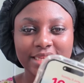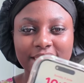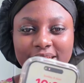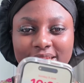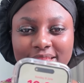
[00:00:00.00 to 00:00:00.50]

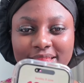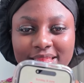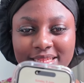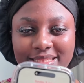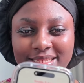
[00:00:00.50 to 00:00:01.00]

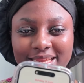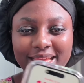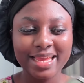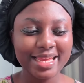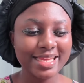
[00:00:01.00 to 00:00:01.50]

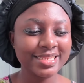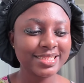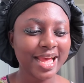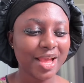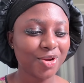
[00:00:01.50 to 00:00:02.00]

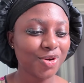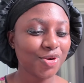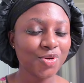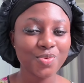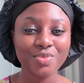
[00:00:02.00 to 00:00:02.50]
10:38. I
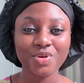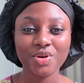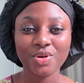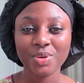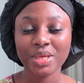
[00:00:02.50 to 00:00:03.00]
got home
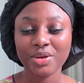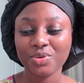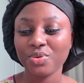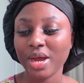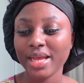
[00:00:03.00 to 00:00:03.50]
not long
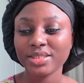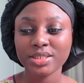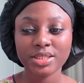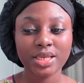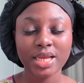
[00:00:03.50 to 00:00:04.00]
ago. I
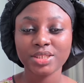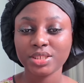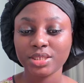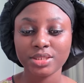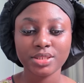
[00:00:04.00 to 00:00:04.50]
just
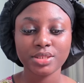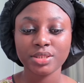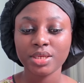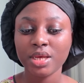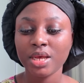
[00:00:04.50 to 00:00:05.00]
dashed
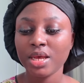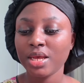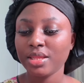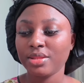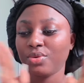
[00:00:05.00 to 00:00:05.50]
into
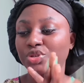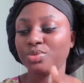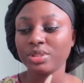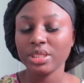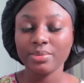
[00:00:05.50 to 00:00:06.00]
the
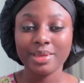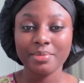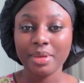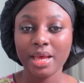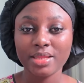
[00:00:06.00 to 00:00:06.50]
washroom to take
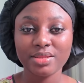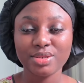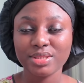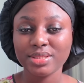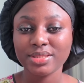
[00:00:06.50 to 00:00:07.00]
my bath
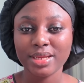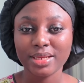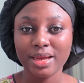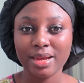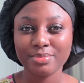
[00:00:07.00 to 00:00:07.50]
because
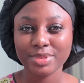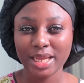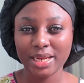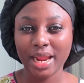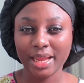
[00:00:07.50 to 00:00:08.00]
like I'm
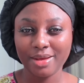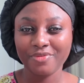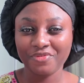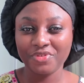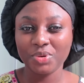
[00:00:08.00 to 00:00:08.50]
tired. I
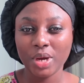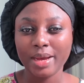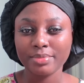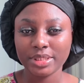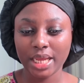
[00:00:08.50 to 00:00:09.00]
can feel
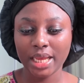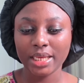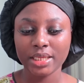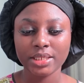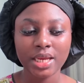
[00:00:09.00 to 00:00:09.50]
I'm
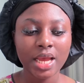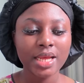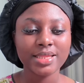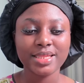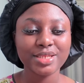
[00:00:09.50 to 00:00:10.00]
tired.
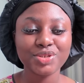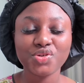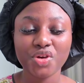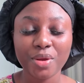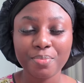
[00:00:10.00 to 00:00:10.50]

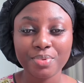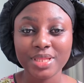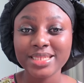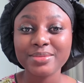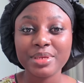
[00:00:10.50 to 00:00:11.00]

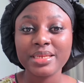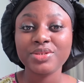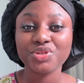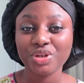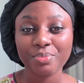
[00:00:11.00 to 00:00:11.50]
This
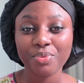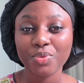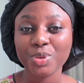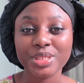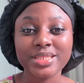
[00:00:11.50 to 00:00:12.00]
mini trip
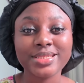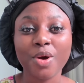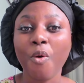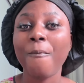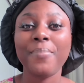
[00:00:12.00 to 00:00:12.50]

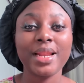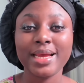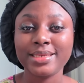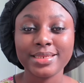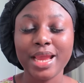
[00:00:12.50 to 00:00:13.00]
was
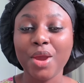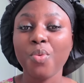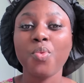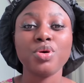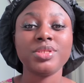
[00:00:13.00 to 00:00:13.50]
unplanned.
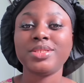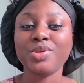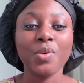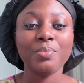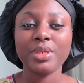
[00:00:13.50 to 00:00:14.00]
It
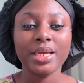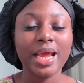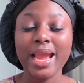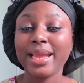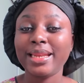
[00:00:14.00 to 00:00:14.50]
was
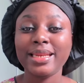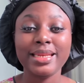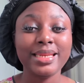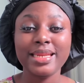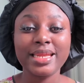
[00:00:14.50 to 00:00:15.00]
unplanned. I
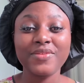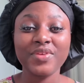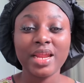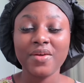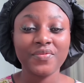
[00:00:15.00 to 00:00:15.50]
didn't
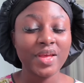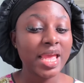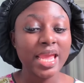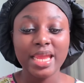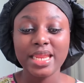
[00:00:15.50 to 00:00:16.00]
even have
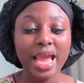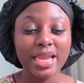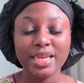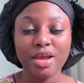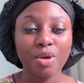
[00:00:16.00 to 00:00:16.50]
any
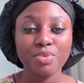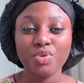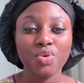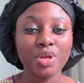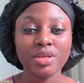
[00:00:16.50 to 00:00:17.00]
idea I'll
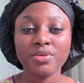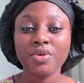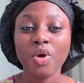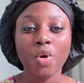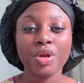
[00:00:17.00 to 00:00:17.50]
be
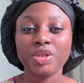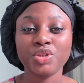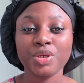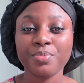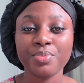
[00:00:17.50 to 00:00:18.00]
going on a
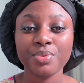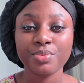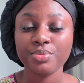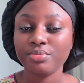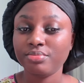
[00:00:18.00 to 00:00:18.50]
trip
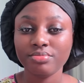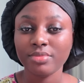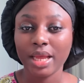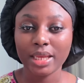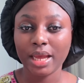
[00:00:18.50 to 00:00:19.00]

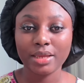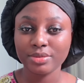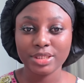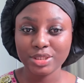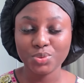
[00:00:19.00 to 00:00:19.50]
like
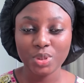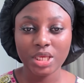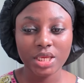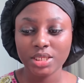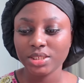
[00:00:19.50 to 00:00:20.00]
this
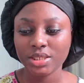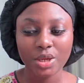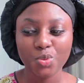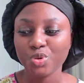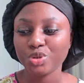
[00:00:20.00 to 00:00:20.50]
weekend.
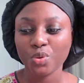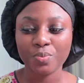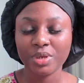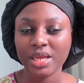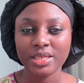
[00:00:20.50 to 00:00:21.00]
It was
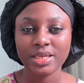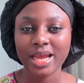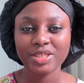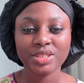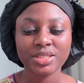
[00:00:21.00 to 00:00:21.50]
unplanned.
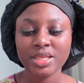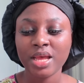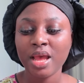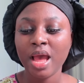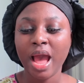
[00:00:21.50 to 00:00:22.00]

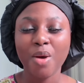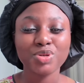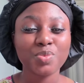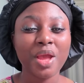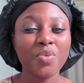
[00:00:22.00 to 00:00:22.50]
I
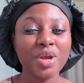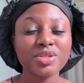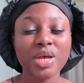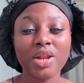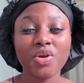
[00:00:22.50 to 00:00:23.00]
was on my
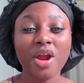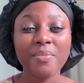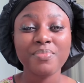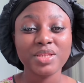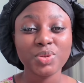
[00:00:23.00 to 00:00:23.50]
way to
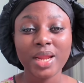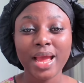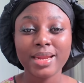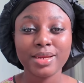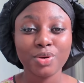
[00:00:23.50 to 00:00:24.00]
Alora Beach when
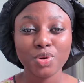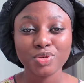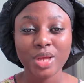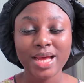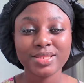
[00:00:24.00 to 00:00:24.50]
I had a
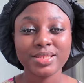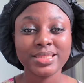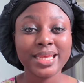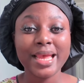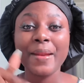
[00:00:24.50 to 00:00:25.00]
call, so I had
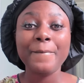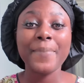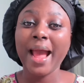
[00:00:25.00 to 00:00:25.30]
to turn